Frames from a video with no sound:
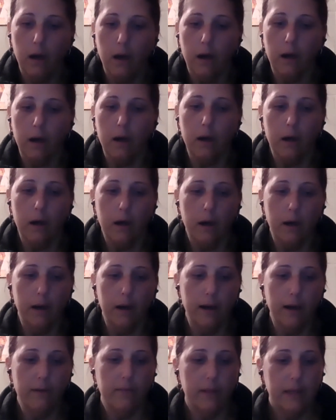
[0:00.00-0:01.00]
I
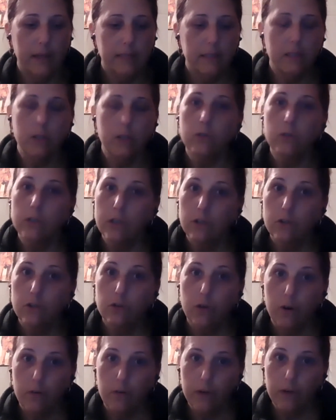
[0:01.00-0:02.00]
have lots of notes here,
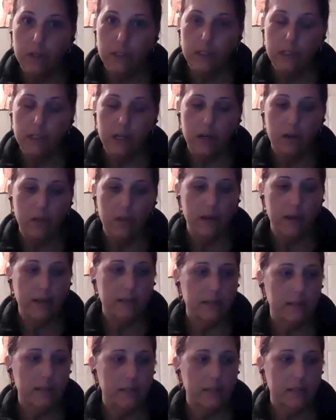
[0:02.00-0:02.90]
so I don't forget to tell you things.